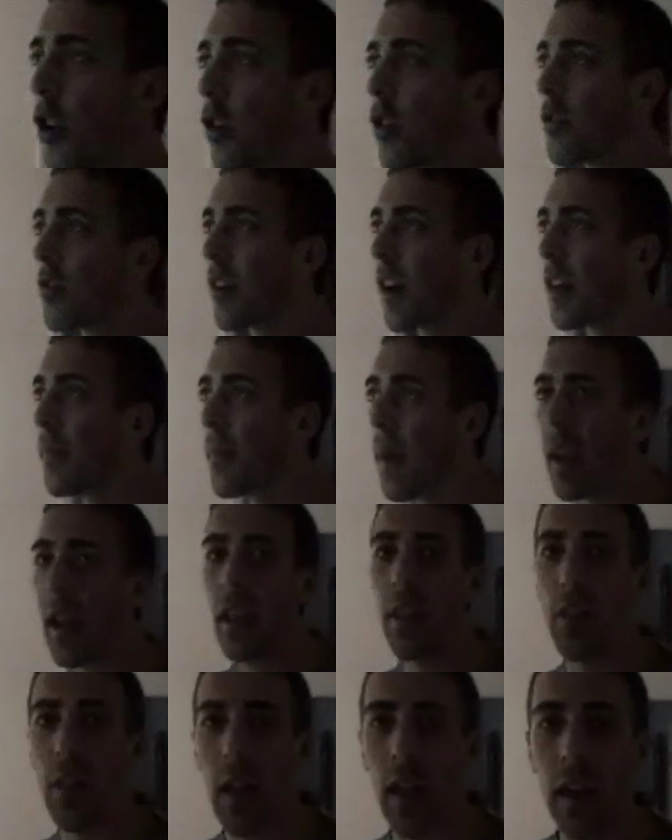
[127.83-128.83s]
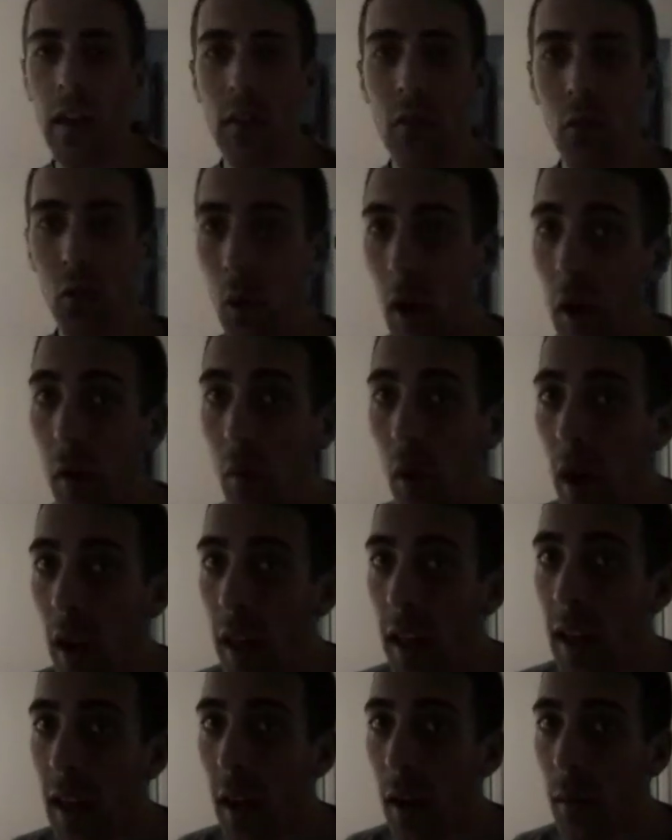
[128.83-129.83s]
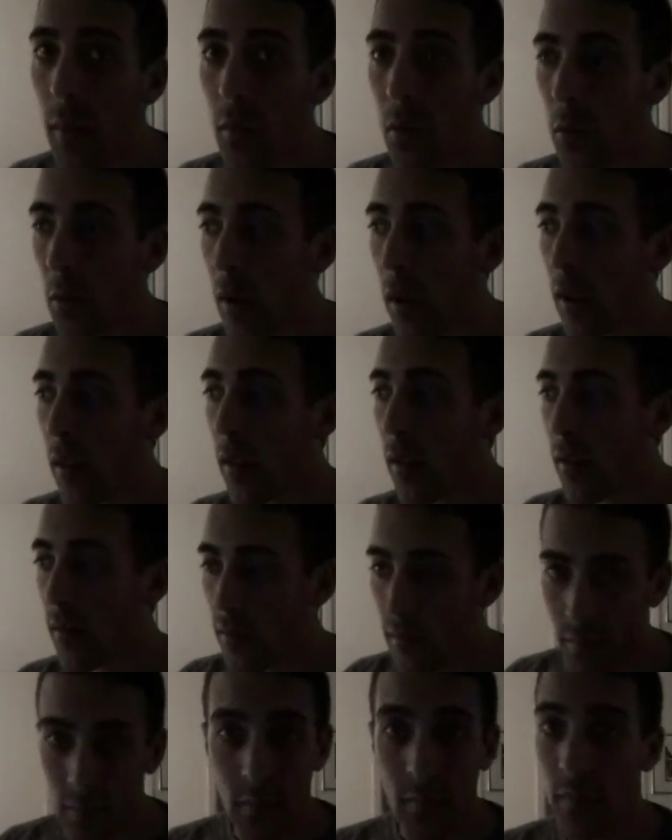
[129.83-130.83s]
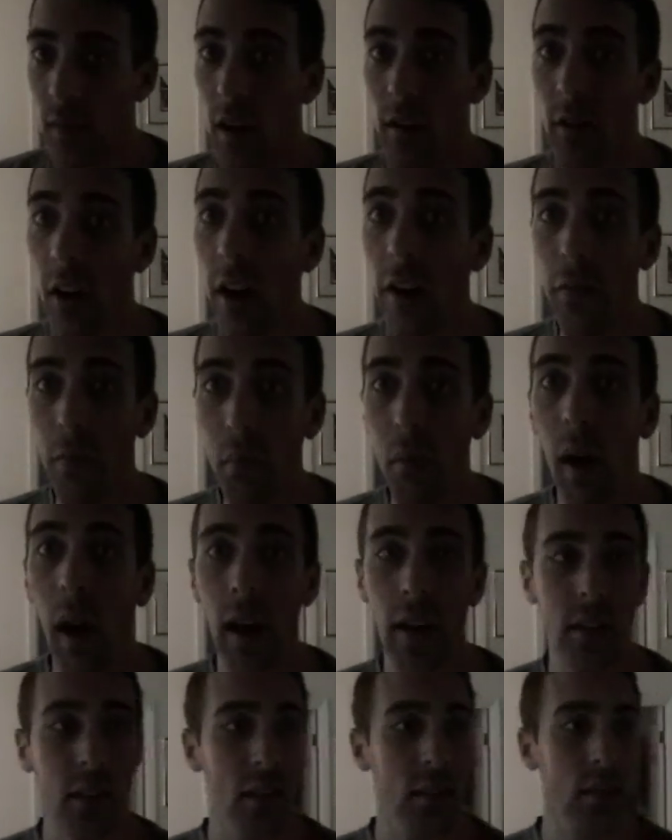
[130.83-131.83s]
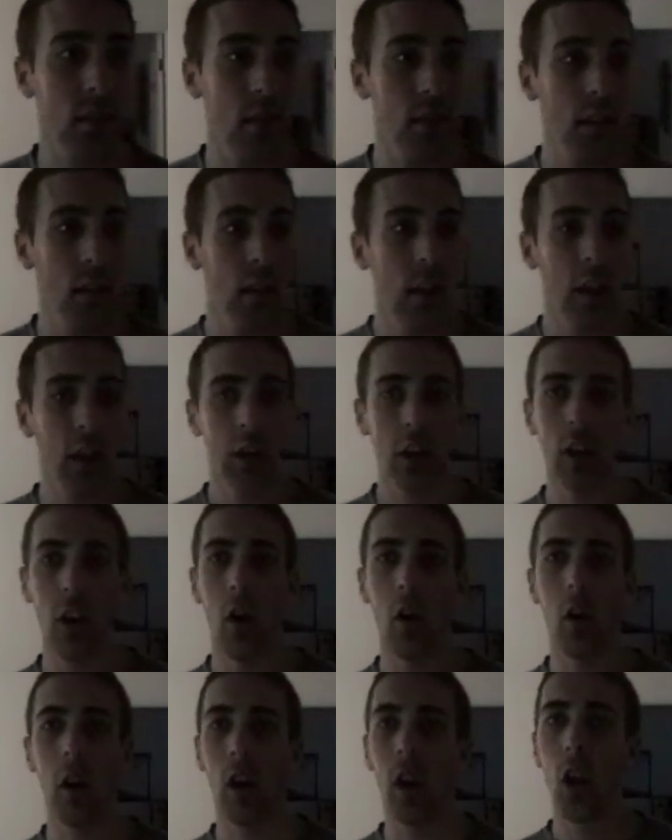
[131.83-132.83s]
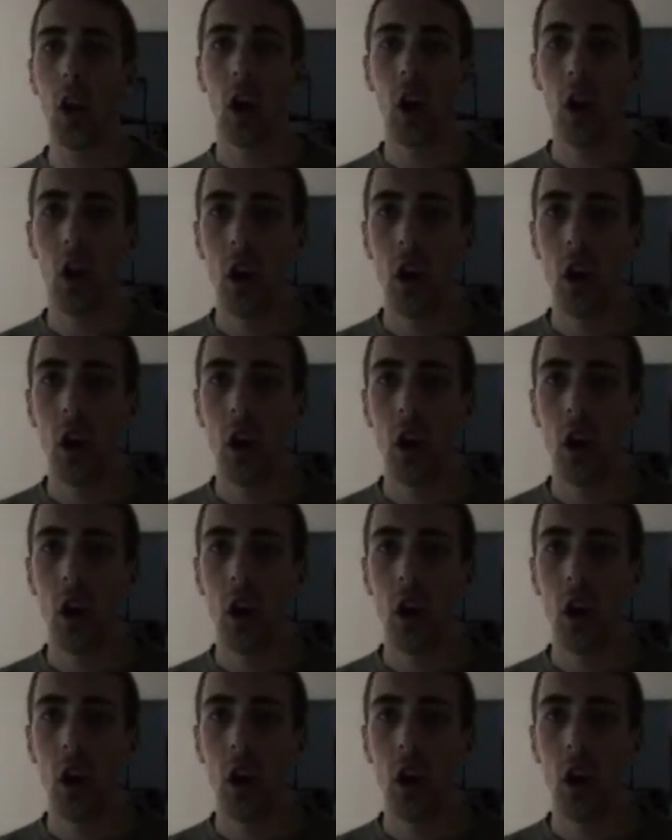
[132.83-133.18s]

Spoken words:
Like many things, great running comes with a lot of practice, and